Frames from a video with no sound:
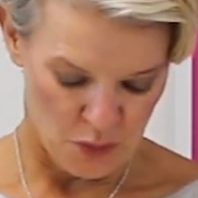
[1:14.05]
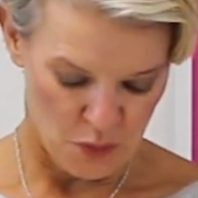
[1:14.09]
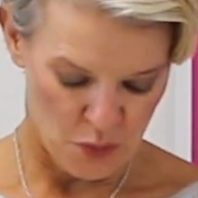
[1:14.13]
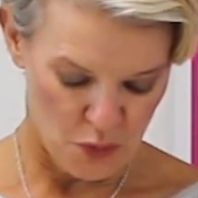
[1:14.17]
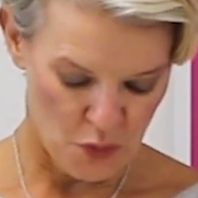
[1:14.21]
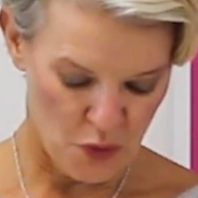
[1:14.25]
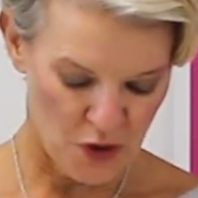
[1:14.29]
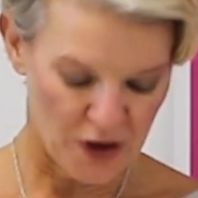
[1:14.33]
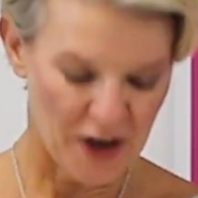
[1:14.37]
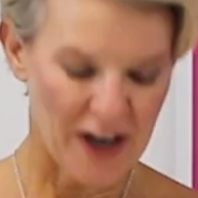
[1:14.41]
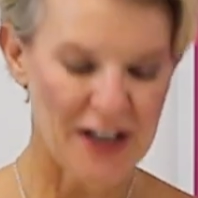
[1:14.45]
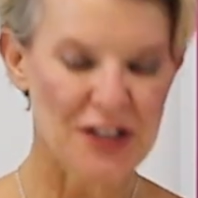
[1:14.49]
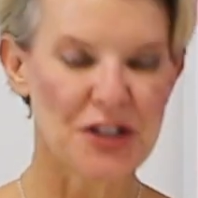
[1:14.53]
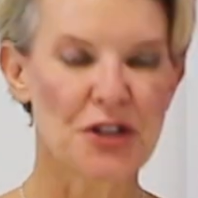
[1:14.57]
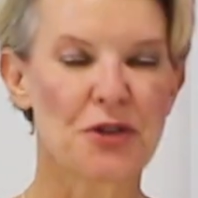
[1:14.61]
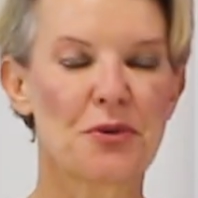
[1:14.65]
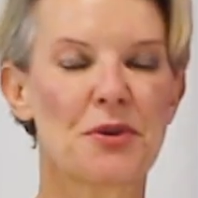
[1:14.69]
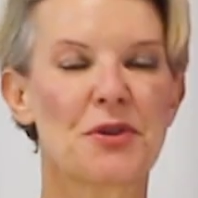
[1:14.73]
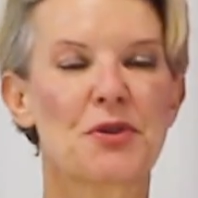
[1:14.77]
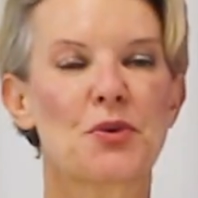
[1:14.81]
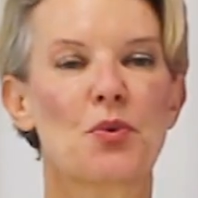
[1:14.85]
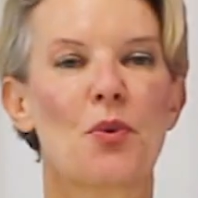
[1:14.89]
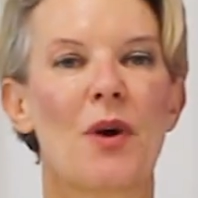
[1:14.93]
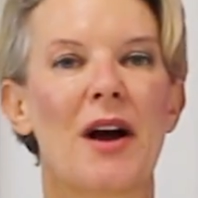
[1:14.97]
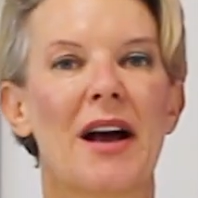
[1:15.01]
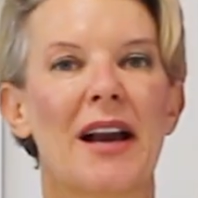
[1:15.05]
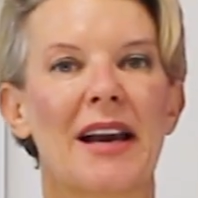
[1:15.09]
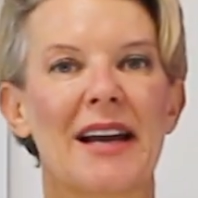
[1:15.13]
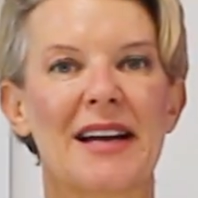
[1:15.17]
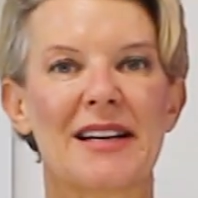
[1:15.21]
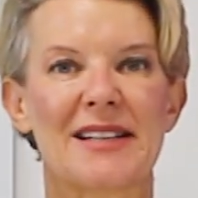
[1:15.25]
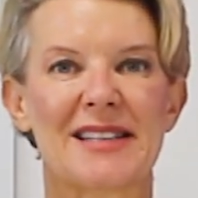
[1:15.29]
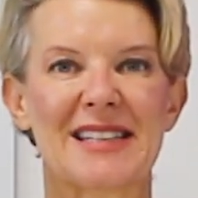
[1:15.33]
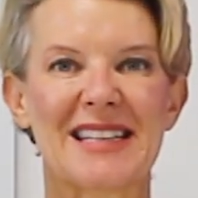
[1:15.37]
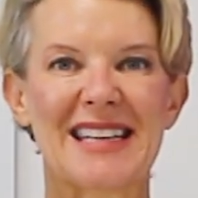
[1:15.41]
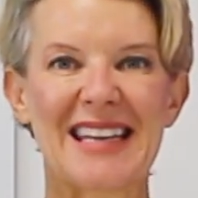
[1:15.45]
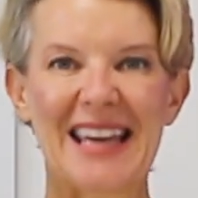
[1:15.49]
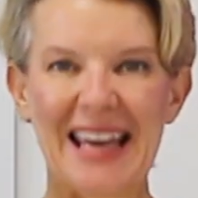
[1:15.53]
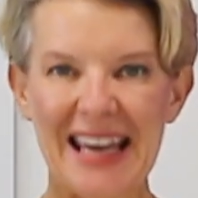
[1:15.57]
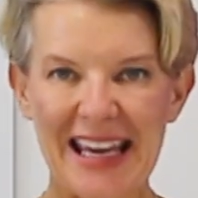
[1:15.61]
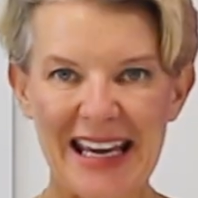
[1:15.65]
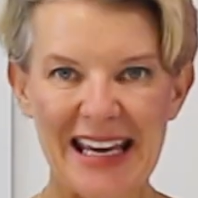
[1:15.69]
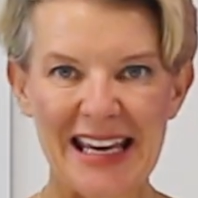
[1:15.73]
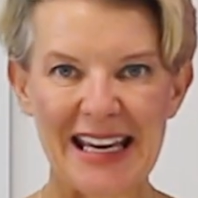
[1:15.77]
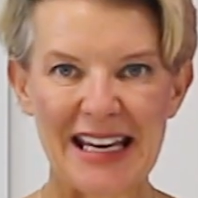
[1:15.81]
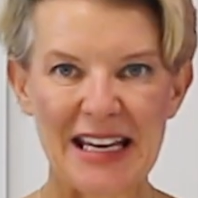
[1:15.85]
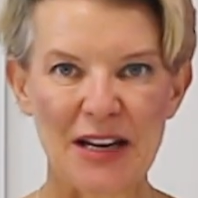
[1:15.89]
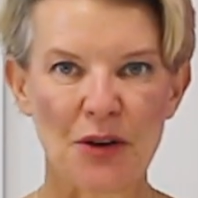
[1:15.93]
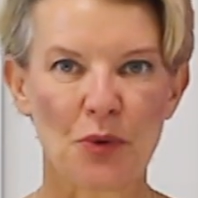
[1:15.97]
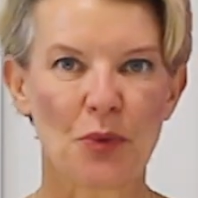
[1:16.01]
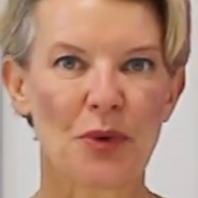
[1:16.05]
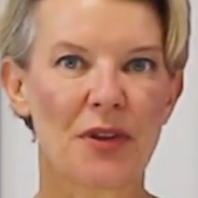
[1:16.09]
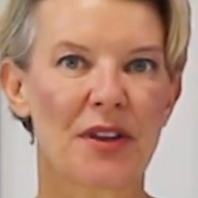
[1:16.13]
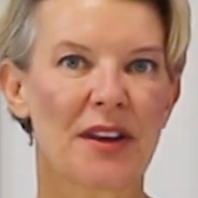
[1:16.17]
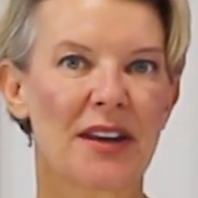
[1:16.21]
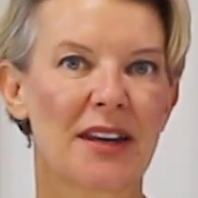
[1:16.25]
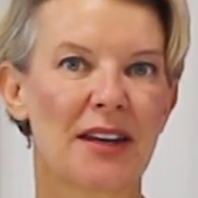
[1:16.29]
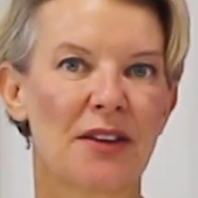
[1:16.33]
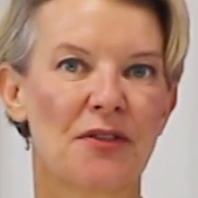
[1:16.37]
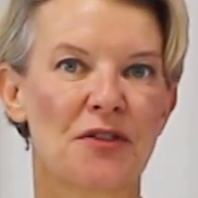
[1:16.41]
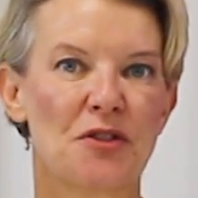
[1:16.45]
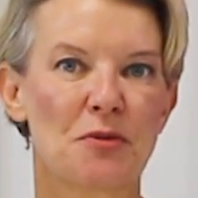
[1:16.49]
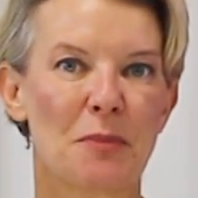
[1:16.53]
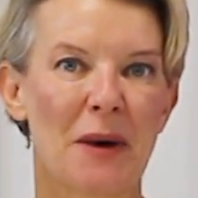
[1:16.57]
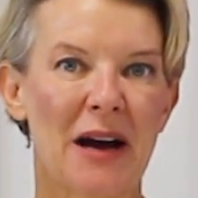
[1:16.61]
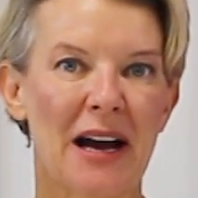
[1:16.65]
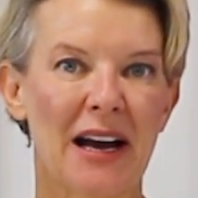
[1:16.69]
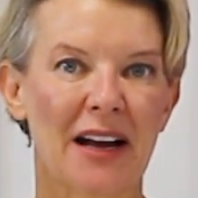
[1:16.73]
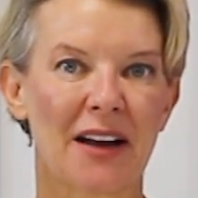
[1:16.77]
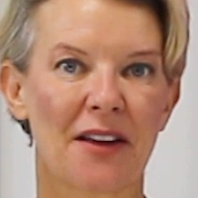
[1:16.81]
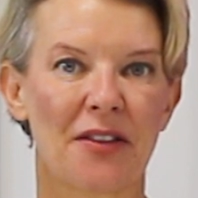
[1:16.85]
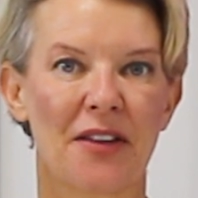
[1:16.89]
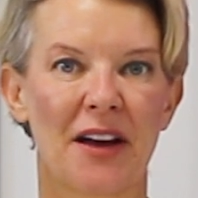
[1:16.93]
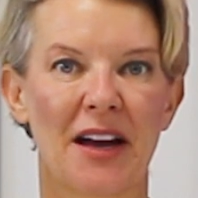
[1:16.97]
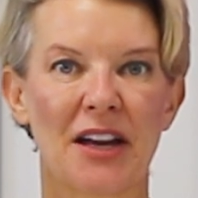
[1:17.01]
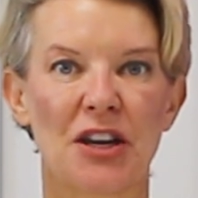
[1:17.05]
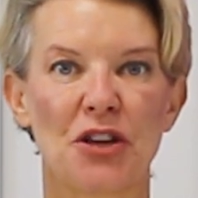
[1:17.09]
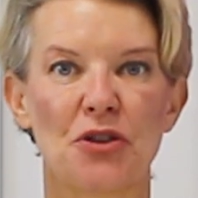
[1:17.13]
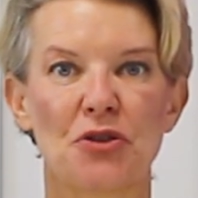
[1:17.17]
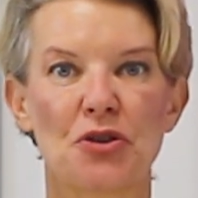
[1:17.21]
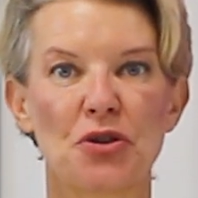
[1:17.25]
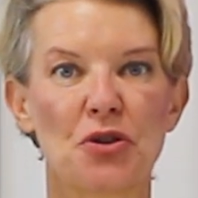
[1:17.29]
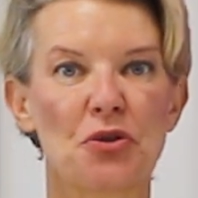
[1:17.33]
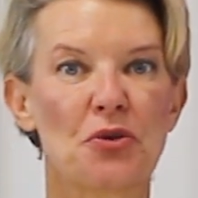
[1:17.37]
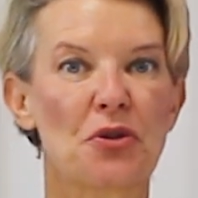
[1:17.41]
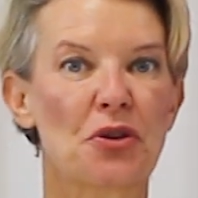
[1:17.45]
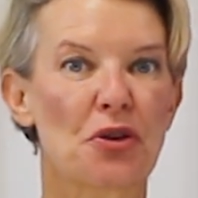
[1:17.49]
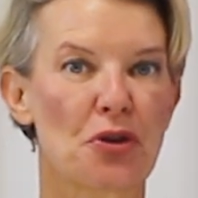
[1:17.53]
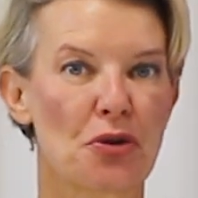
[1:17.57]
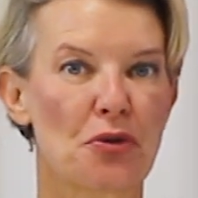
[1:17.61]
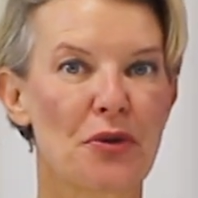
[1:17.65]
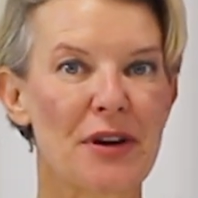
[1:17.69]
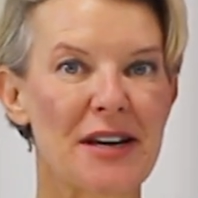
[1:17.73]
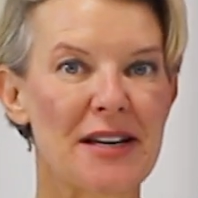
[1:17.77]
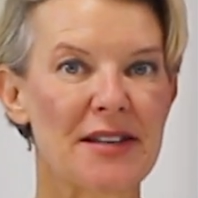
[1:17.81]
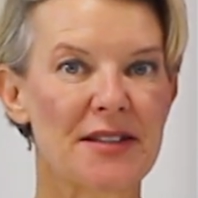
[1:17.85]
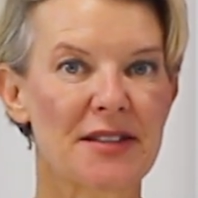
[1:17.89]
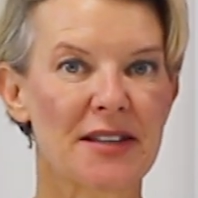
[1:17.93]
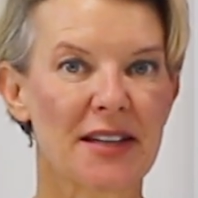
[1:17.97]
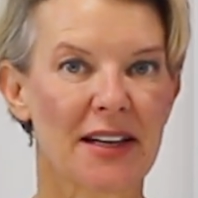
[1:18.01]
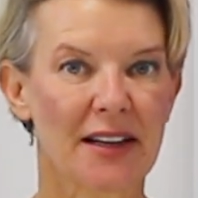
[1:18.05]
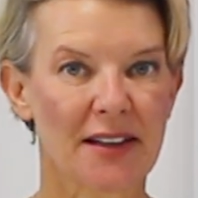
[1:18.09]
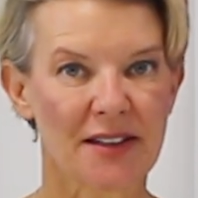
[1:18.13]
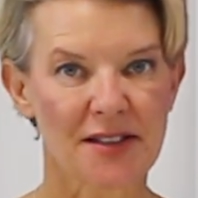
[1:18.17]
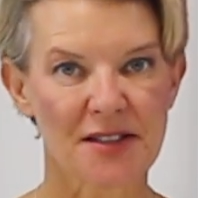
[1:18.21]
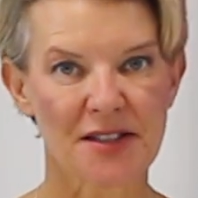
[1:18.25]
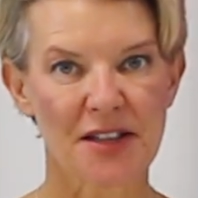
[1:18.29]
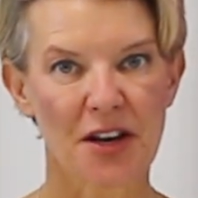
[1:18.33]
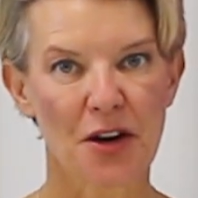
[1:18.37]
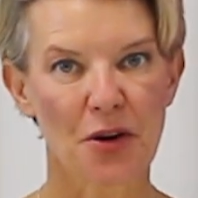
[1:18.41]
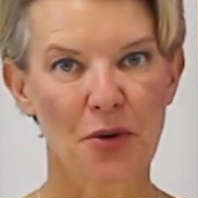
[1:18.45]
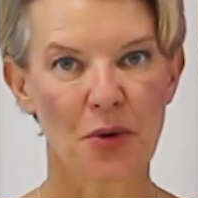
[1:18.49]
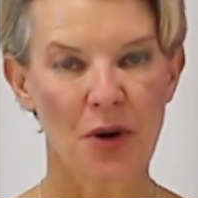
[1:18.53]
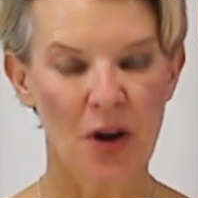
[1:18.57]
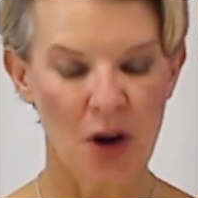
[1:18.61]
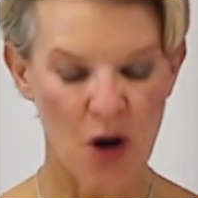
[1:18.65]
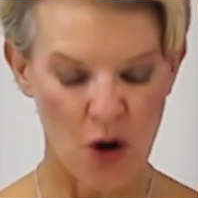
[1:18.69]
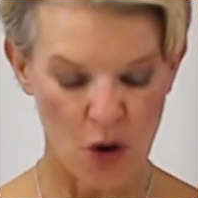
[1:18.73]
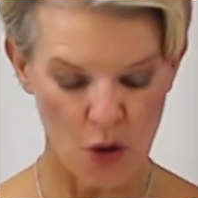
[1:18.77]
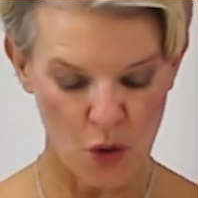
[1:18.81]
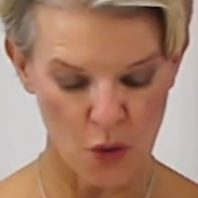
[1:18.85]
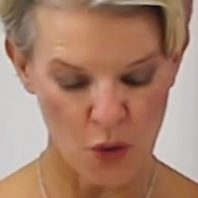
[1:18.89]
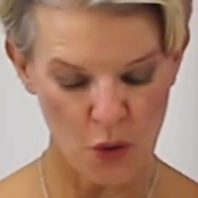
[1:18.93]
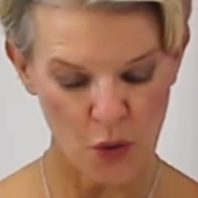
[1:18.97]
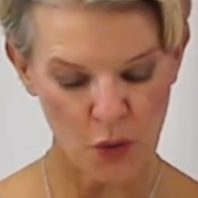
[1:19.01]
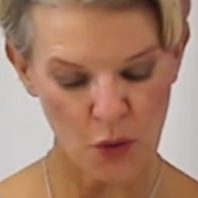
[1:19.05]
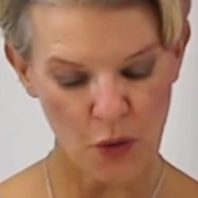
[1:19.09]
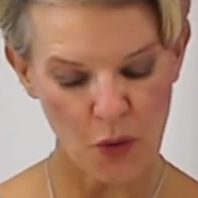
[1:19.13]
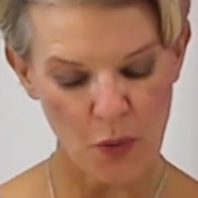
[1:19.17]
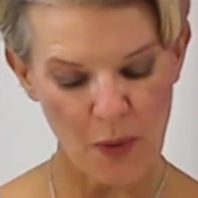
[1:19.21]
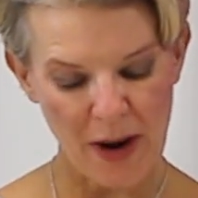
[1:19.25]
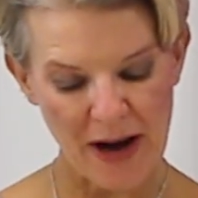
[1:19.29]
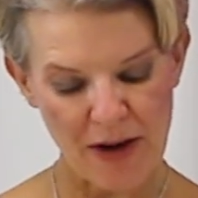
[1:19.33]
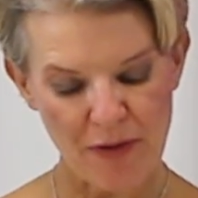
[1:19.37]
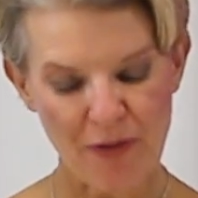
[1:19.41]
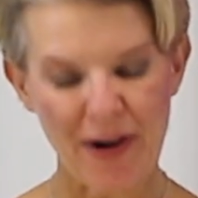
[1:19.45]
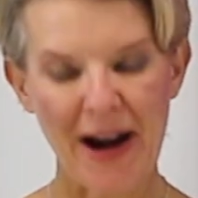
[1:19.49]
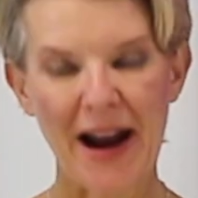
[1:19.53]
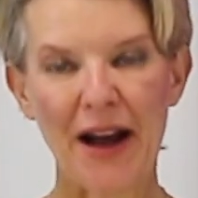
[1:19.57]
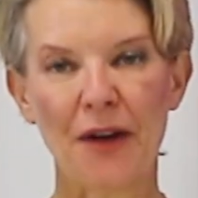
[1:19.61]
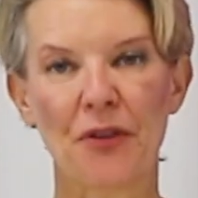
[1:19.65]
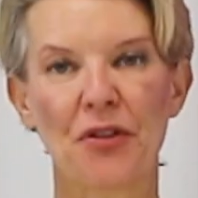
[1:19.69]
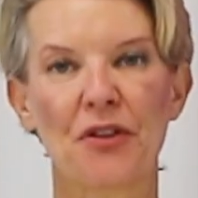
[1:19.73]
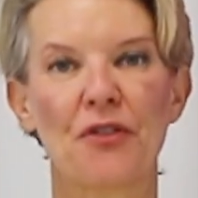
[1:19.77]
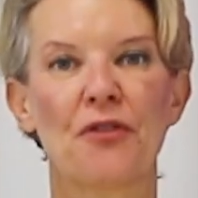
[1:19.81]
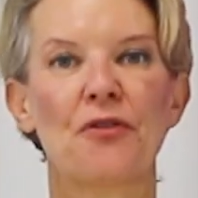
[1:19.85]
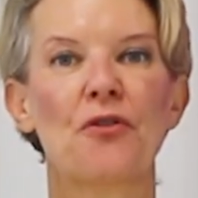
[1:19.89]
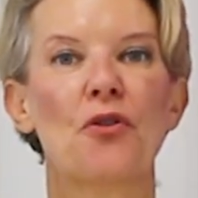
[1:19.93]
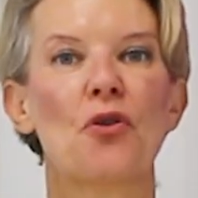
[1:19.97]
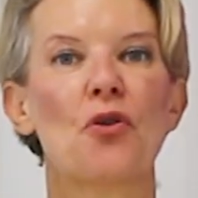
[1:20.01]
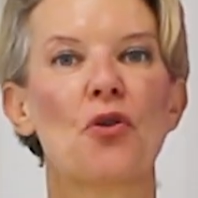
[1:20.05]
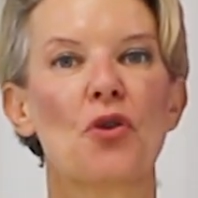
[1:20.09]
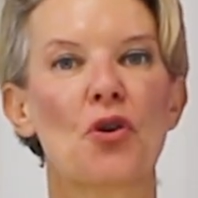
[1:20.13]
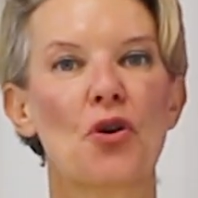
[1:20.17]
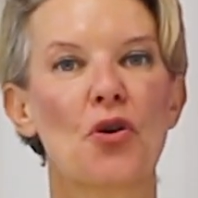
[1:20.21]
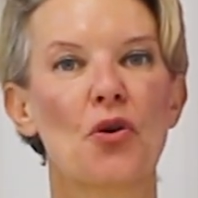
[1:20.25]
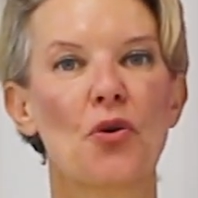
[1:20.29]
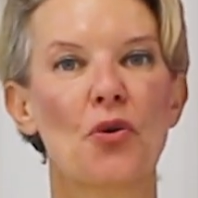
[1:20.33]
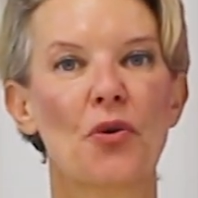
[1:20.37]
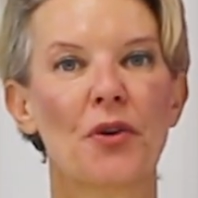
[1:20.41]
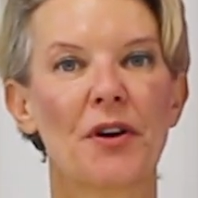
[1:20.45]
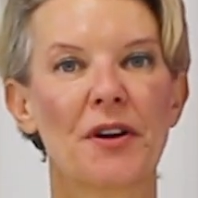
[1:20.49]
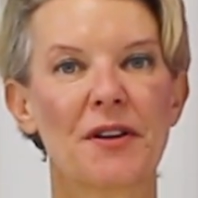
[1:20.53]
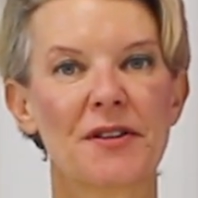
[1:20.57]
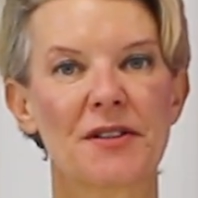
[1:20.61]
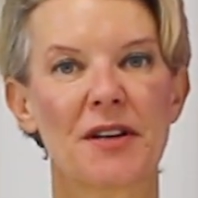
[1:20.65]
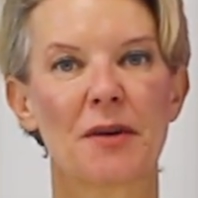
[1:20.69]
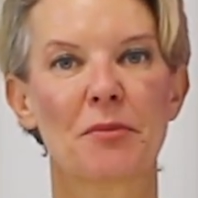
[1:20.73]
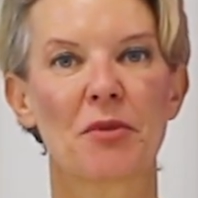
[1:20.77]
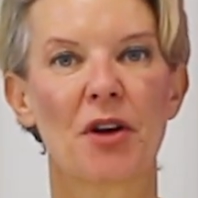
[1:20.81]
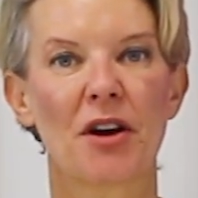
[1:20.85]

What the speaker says: What I do as well, it's key with a gift bag that you do the creasing. So all the way around the four corners, I'm